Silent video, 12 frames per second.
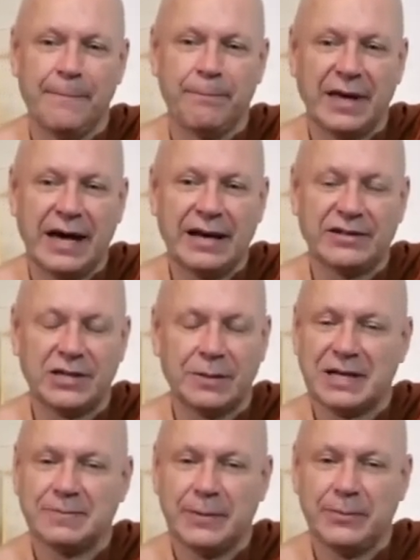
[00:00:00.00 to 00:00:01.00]
And
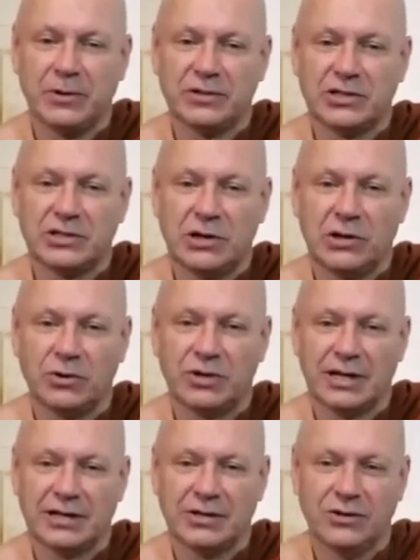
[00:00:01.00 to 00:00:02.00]
sometimes people just
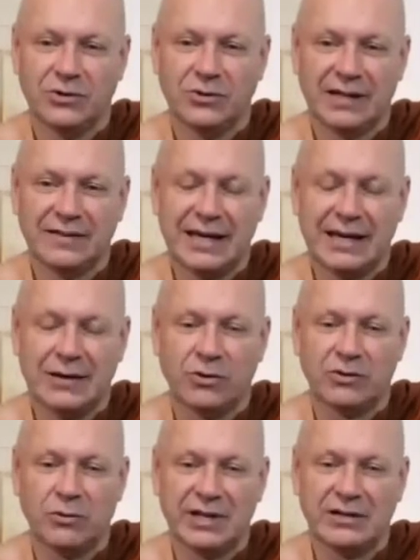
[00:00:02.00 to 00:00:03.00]
look at you and
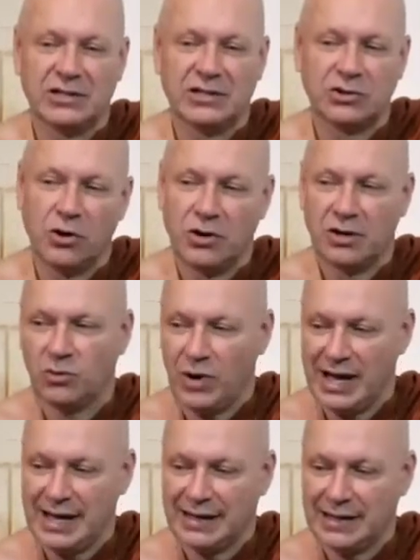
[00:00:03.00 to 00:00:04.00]
or they just turn
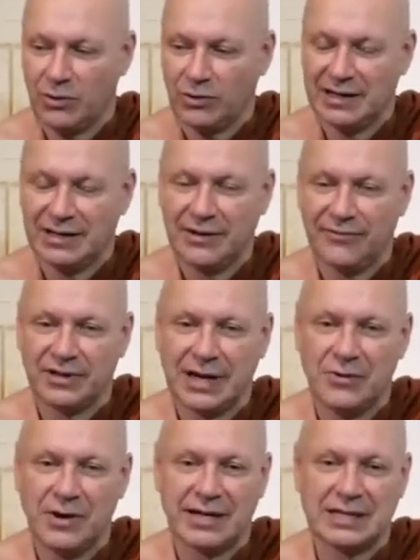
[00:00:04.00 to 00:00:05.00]
away. They look in a different
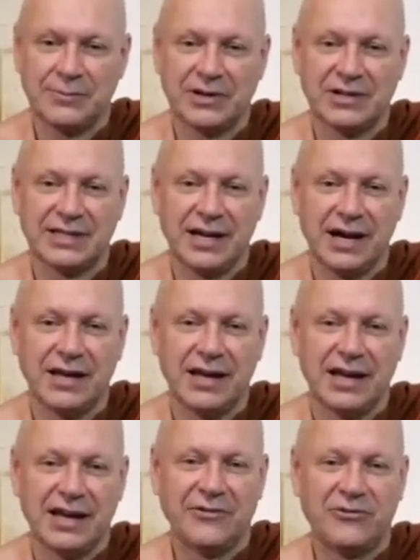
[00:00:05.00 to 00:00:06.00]
direction because they are
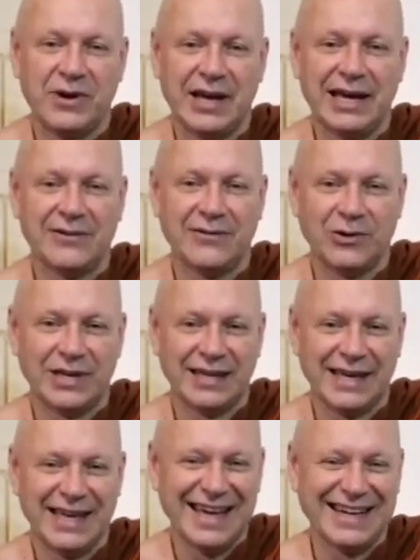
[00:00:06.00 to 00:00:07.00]
afraid of looking
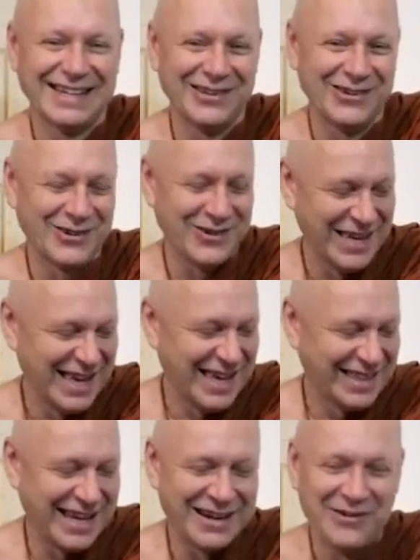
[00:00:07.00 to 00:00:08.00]
at you.
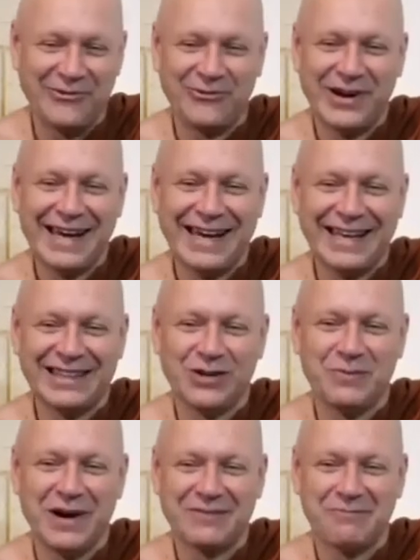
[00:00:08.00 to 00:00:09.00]
They are afraid you
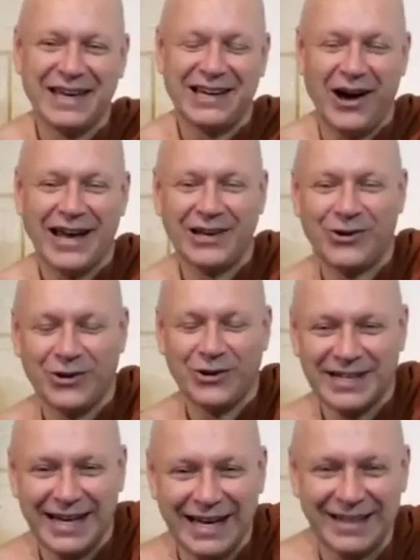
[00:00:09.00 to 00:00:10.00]
might make eye
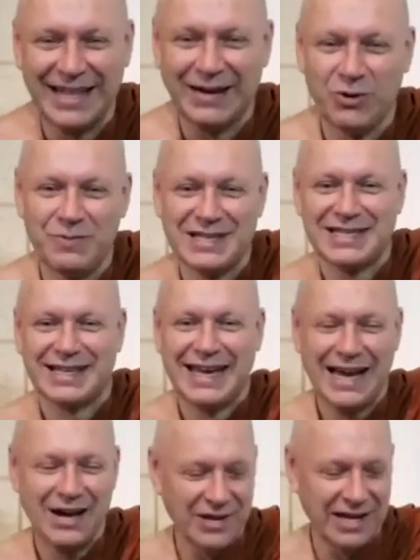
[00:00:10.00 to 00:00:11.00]
contact. And that would be
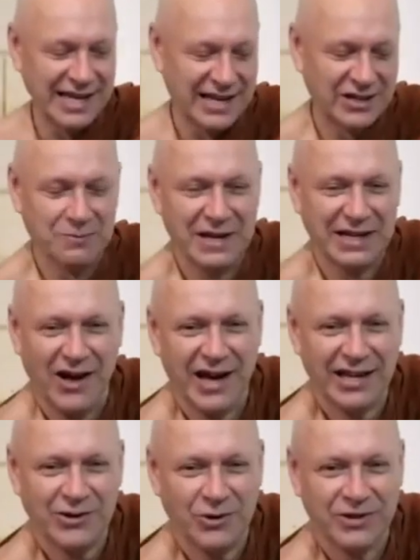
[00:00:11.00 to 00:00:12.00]
scary, to make
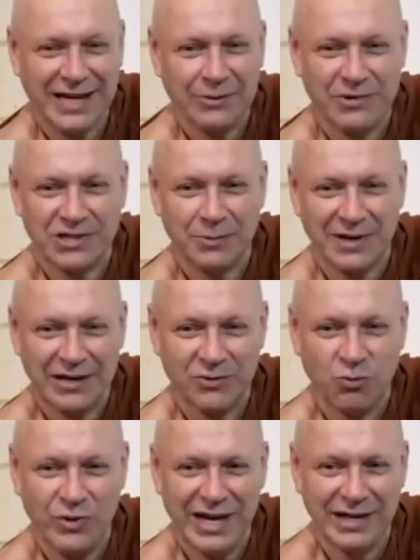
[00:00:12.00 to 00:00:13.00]
eye contact with some kind
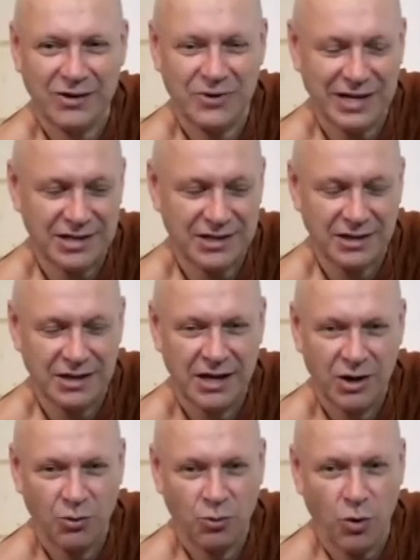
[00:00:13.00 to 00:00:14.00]
of weird creature
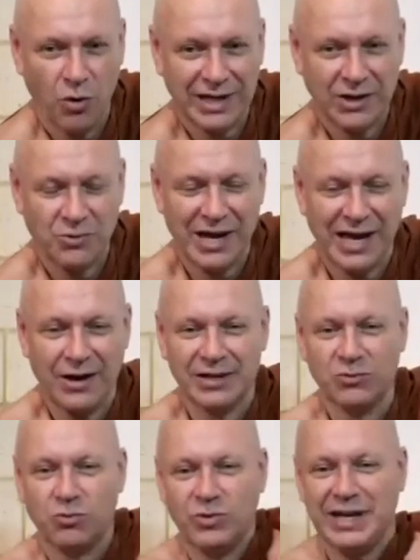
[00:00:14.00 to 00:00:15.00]
walking around
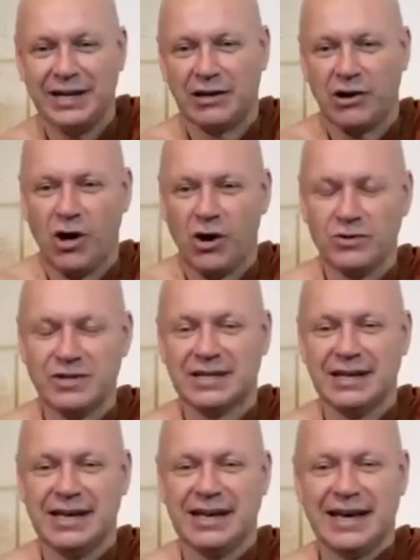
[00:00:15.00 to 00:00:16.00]
in weird clothes
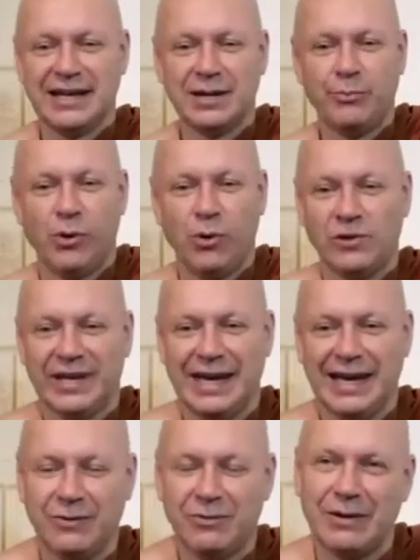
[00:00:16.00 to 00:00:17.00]
and a bald
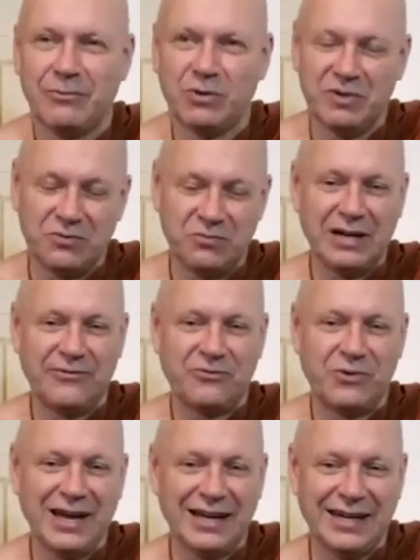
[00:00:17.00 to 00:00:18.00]
head. Well, that would be really
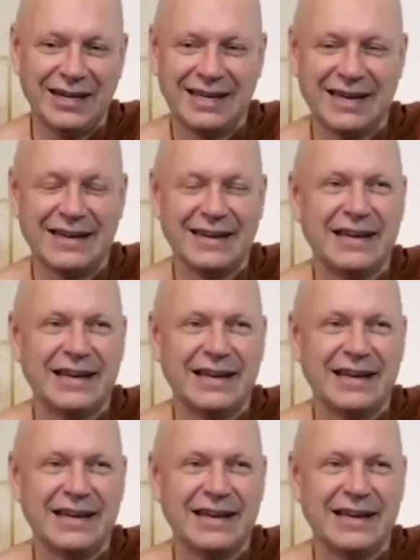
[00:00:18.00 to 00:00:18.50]
frightening.